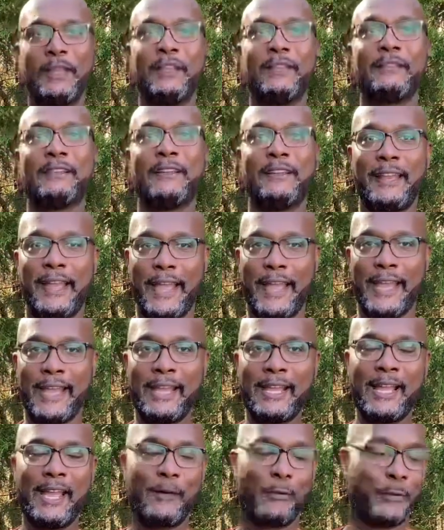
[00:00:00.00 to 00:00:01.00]

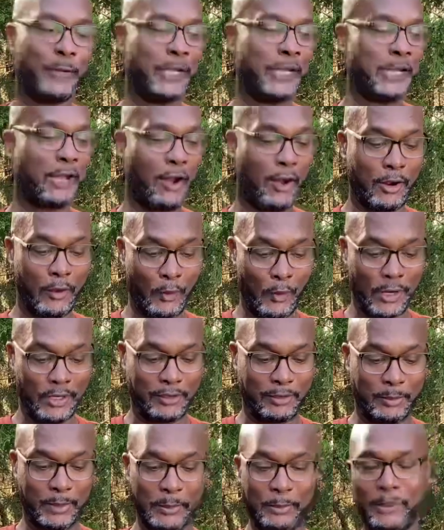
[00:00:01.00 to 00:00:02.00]
Today, we are going
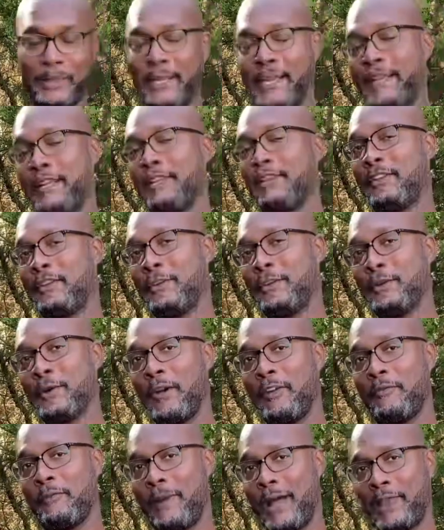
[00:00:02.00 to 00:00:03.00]
to be planting two
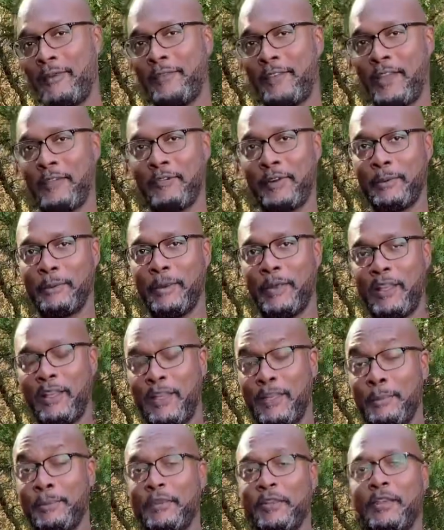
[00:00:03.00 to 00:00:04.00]
of my favorite
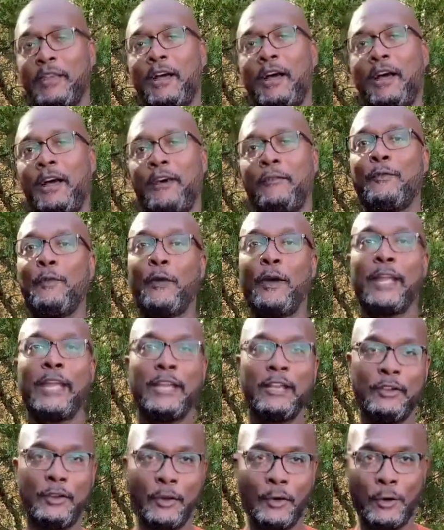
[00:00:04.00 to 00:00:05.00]
bulbs for
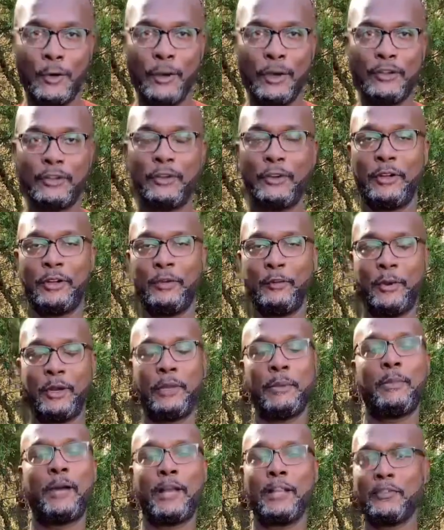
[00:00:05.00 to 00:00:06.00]
indoors during the
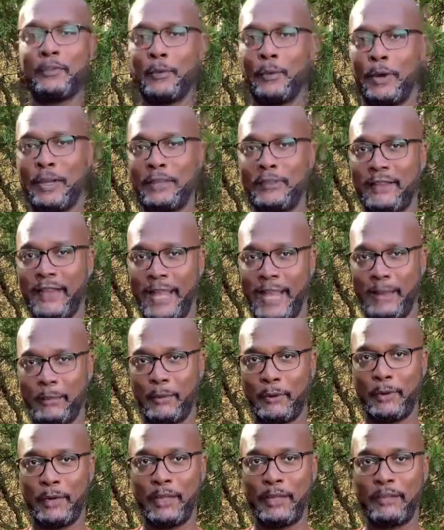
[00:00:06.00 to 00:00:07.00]
winter months. One is the
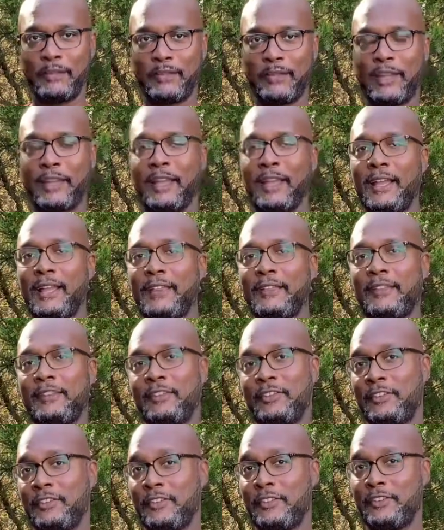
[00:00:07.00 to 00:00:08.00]
Amaryllis. This
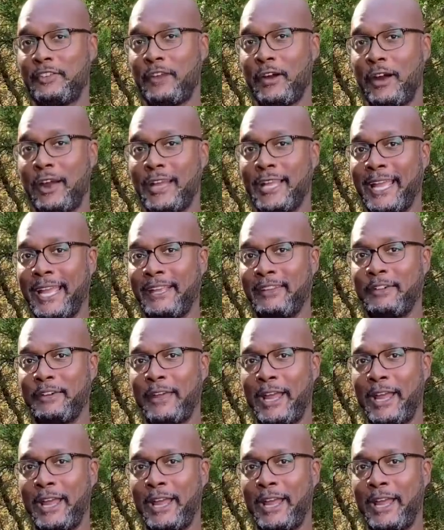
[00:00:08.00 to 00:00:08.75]
is a stargazer